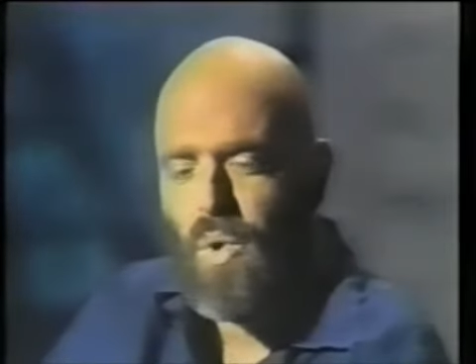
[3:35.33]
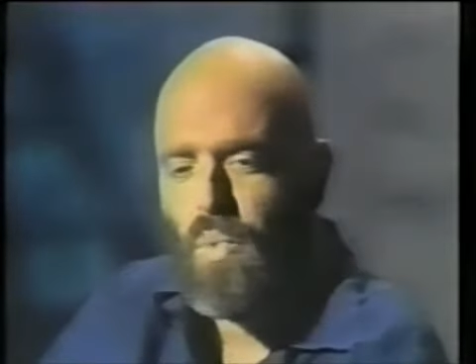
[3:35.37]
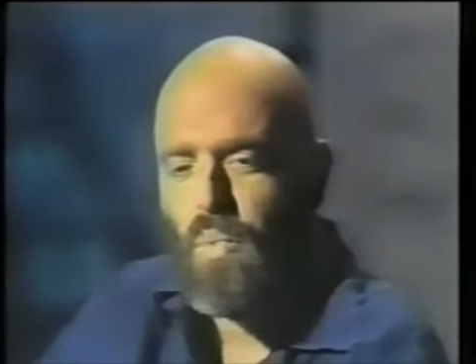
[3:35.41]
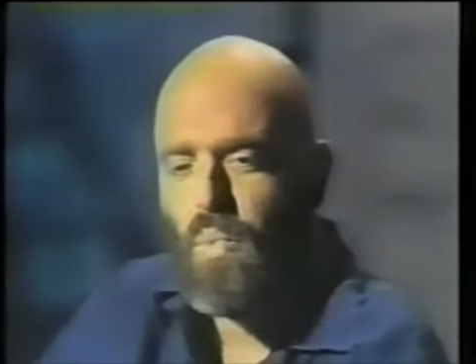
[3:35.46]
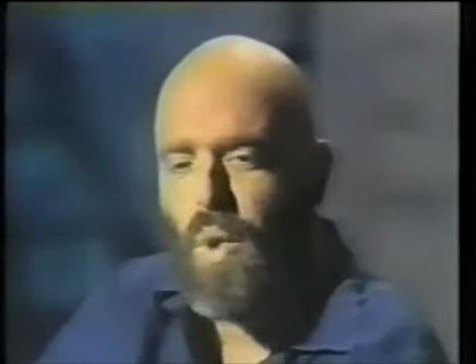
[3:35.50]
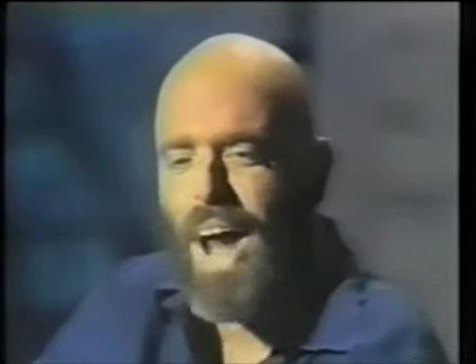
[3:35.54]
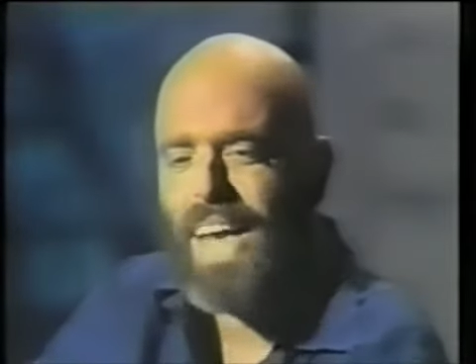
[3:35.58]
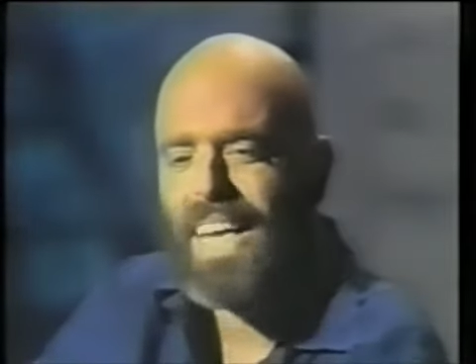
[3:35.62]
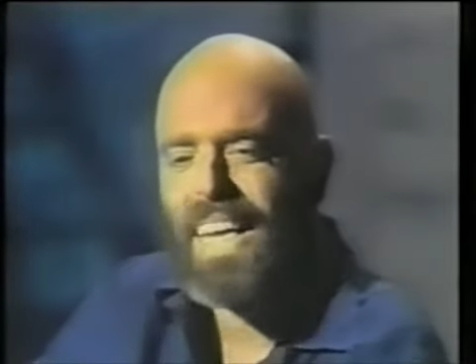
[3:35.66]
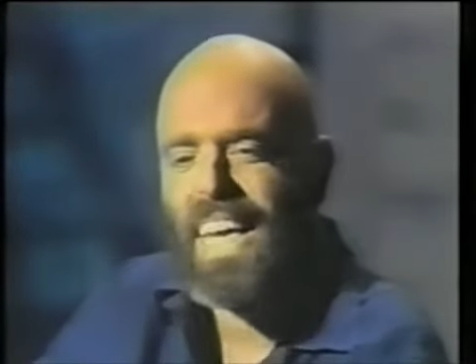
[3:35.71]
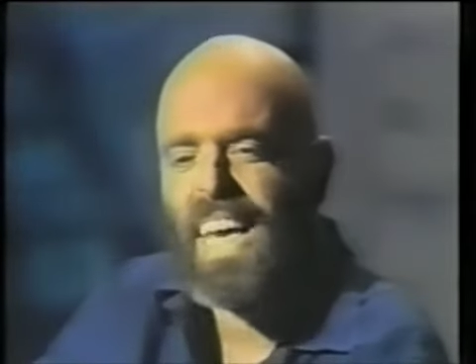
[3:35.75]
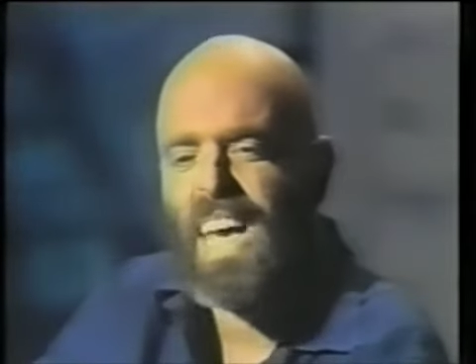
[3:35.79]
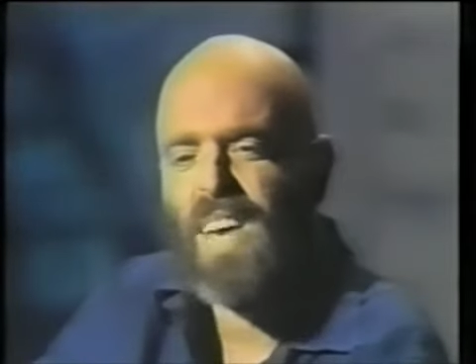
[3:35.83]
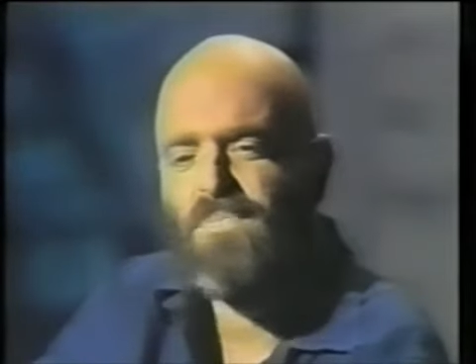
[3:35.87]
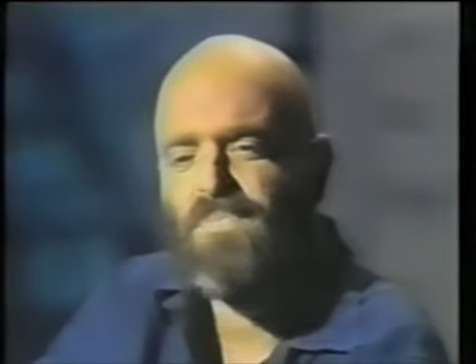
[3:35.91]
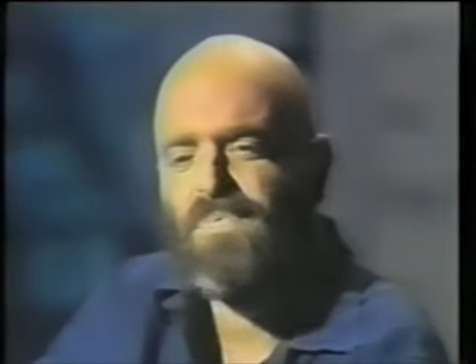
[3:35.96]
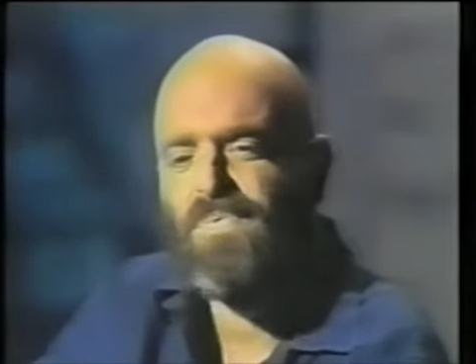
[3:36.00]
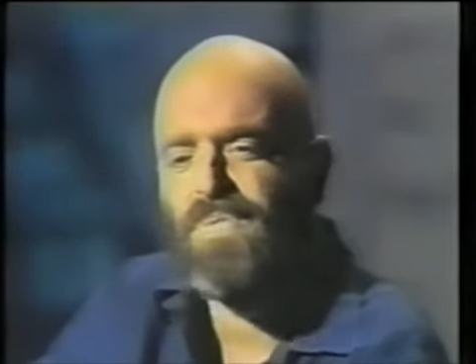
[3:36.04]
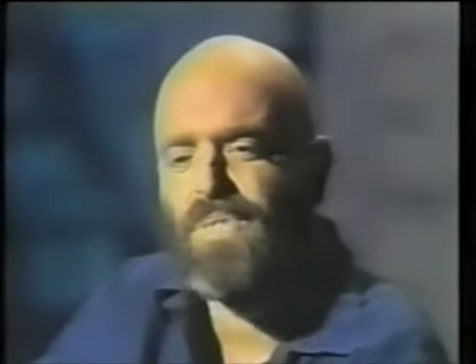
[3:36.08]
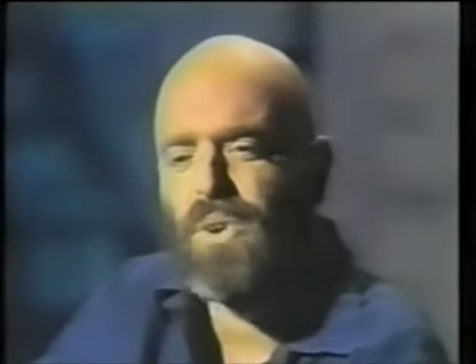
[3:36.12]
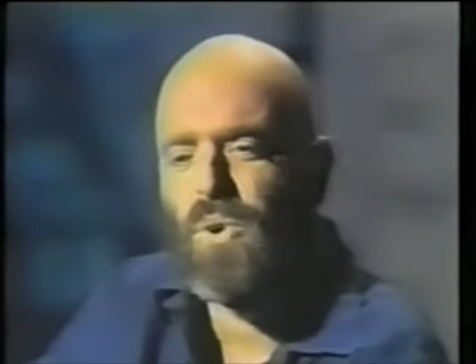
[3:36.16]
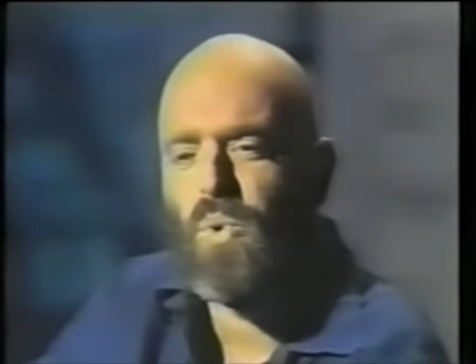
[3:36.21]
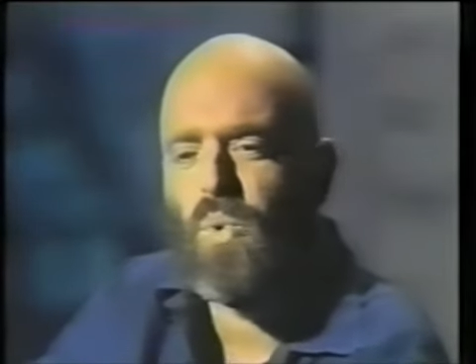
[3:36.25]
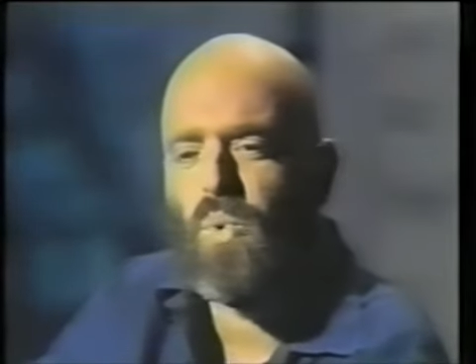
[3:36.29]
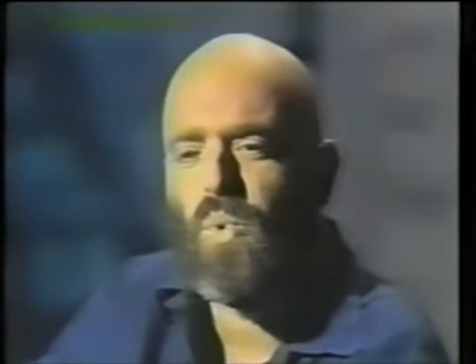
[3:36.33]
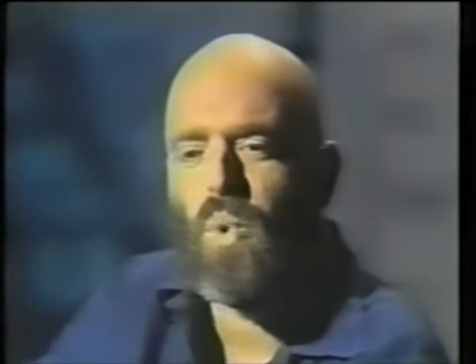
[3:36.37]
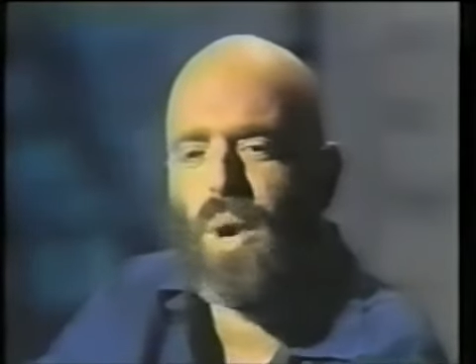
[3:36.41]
what if the